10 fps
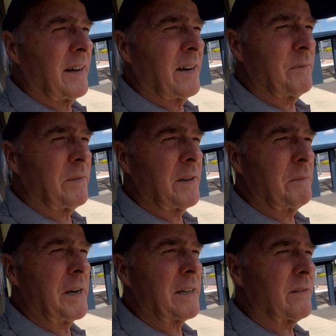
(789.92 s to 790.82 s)
Hopefully a
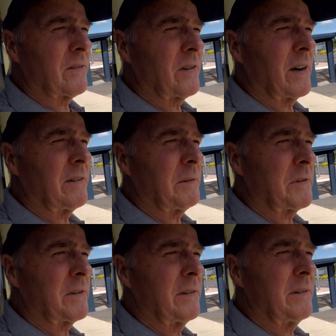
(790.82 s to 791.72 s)
bus will show up
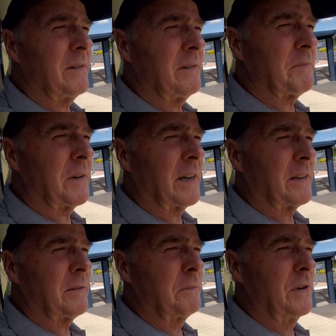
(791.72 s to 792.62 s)
soon. and
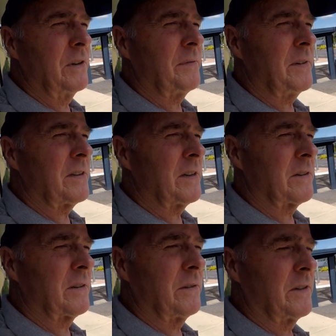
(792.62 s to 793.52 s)
get to Murphy's.
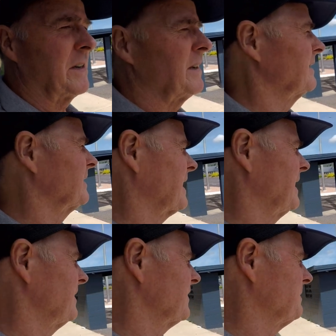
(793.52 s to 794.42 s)
There's a good deal on
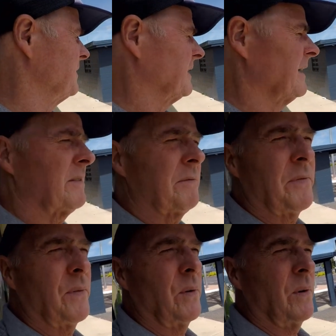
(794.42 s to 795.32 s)
Carlsberg. We've
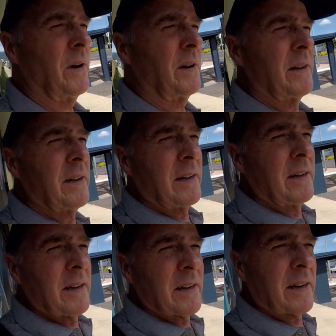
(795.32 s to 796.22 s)
got four
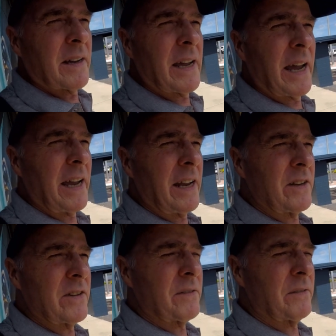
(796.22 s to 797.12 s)

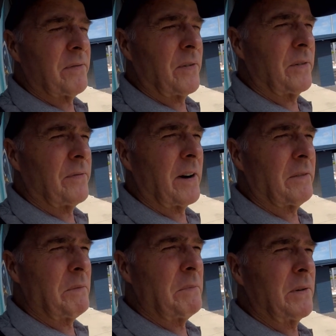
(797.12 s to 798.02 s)
cans, four
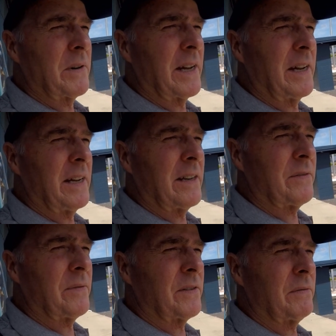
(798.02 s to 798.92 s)
500 ml
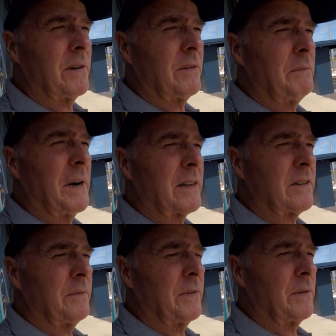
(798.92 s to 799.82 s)
cans for 12
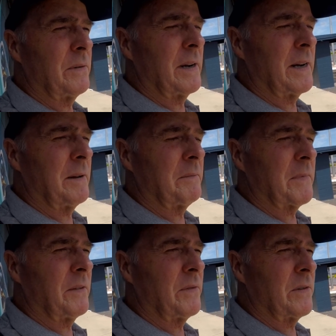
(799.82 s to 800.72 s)
bucks if you're um,
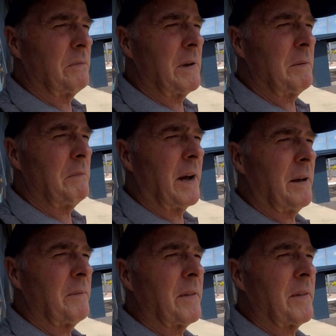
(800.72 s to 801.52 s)
if you're a member.